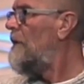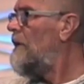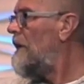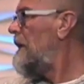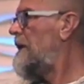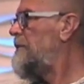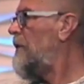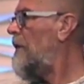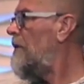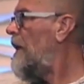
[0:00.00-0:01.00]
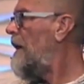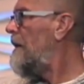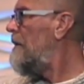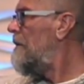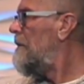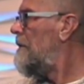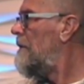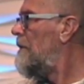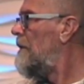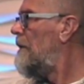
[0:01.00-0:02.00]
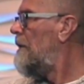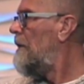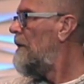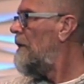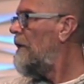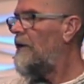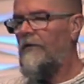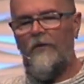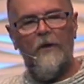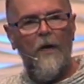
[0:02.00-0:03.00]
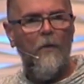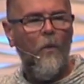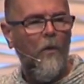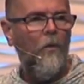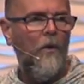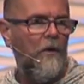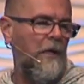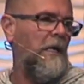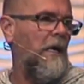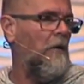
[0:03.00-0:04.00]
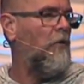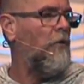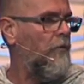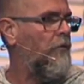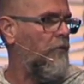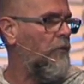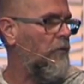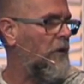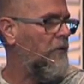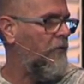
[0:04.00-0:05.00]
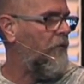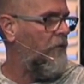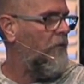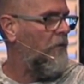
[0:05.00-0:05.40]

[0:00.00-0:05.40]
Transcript: You're going to keep your heart right. Are you going to say, God, what, what can I learn through this?